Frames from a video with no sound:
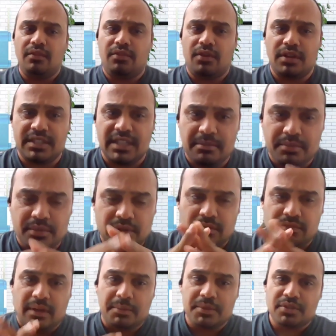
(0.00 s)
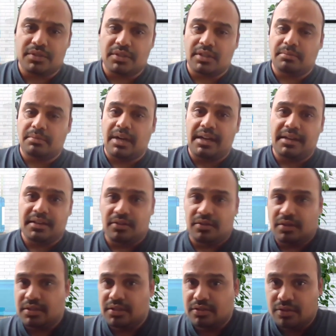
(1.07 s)
for example, pharmaceutical
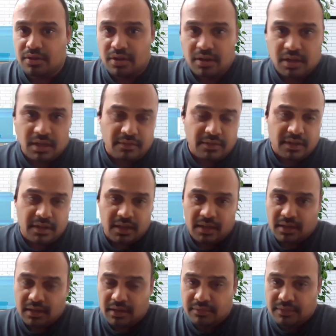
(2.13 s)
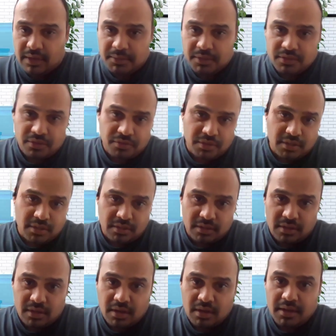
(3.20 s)
biotechnology or even like uh,
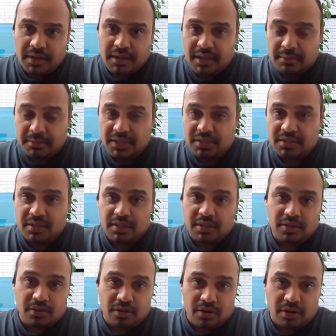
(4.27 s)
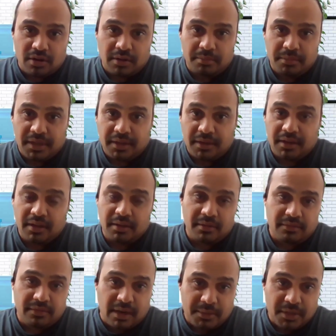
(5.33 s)
pharmaceutical chemistry or many
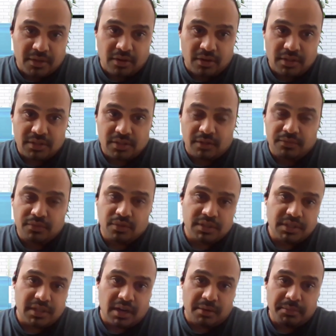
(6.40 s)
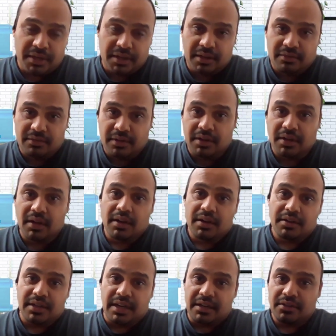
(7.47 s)
pharmacology. Of course, there are many different
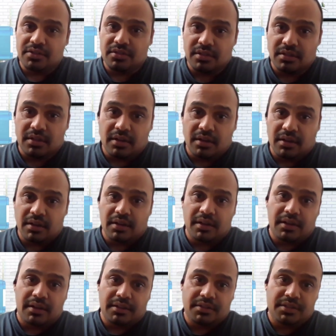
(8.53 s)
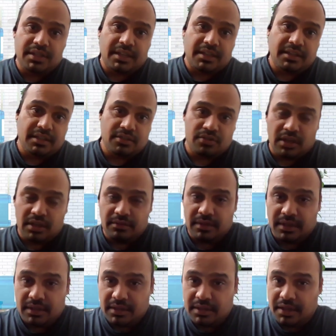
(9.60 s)
traditional uh, techniques or
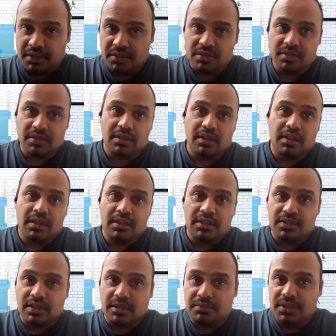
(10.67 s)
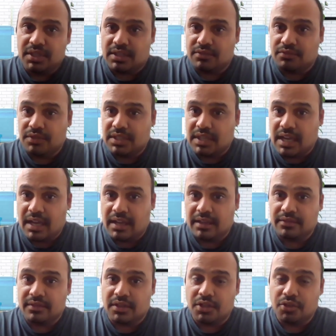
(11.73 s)
even traditional subjects which
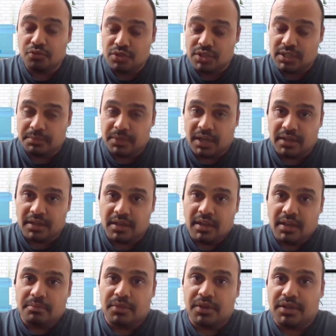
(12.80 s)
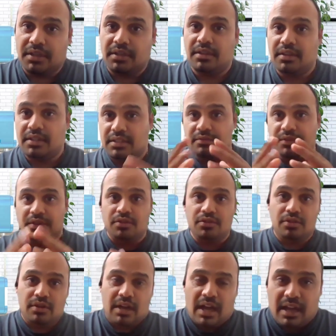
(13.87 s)
have a huge demand. But in this
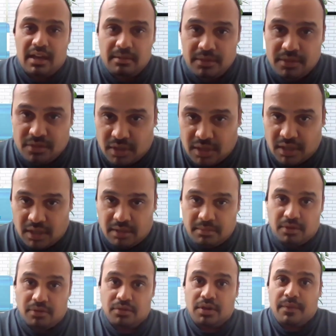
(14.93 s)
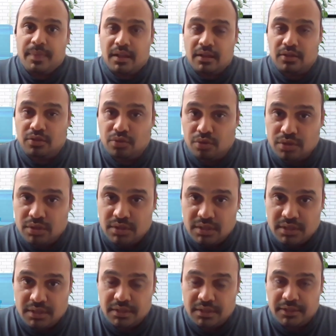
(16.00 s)
video, I'll be talking about those
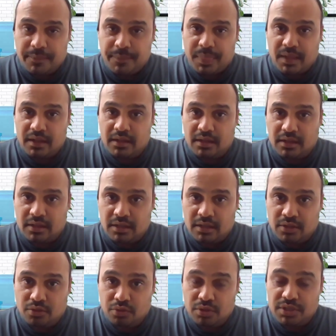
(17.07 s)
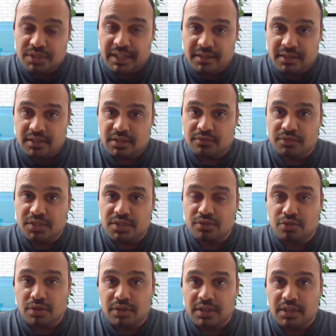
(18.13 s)
uh, uh, those techniques which
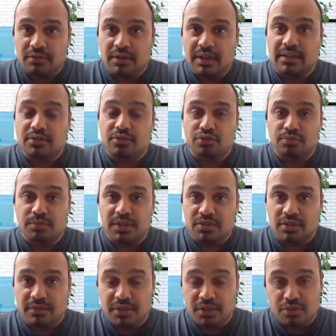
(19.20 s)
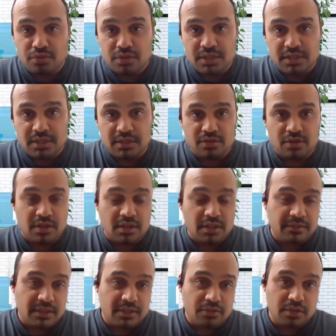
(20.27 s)
don't require too much of resources or
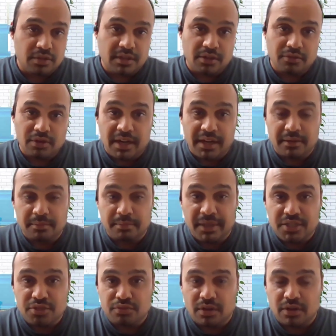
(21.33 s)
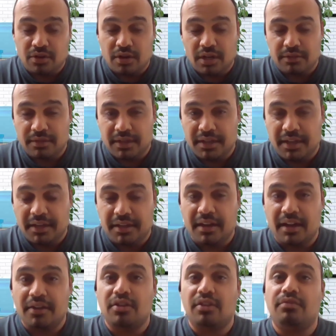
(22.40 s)
even don't require any bench work or even any
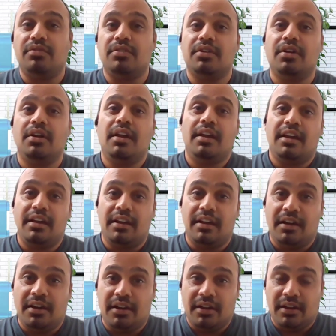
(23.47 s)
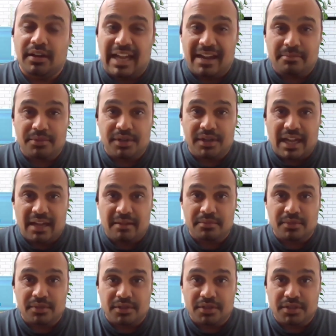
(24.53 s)
kind of uh, uh, lab lab
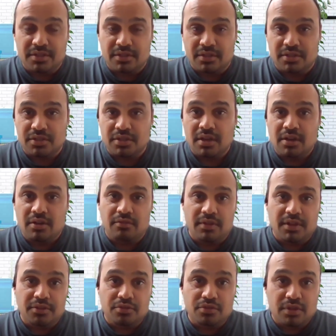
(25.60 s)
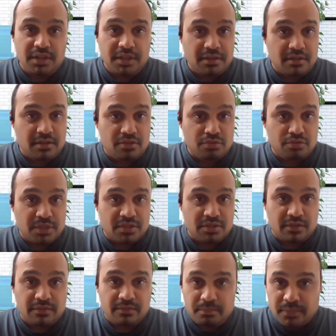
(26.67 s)
research where you don't need too much
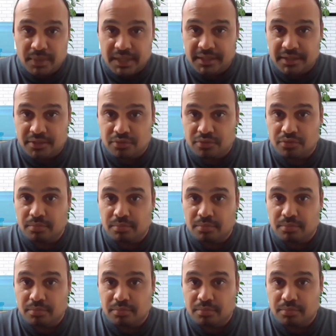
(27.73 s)
of money to